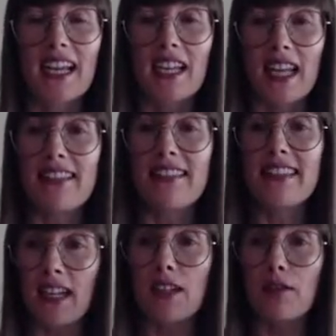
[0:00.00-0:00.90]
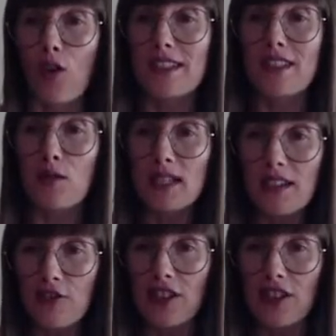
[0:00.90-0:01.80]
And then, of course, the
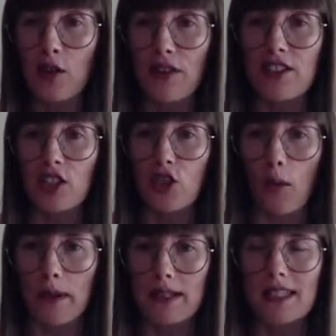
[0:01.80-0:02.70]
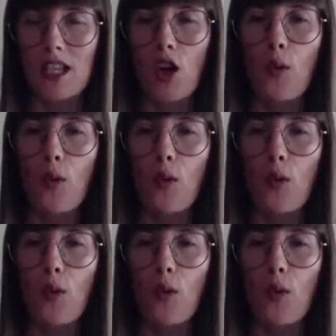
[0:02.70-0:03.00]
research and innovation topics.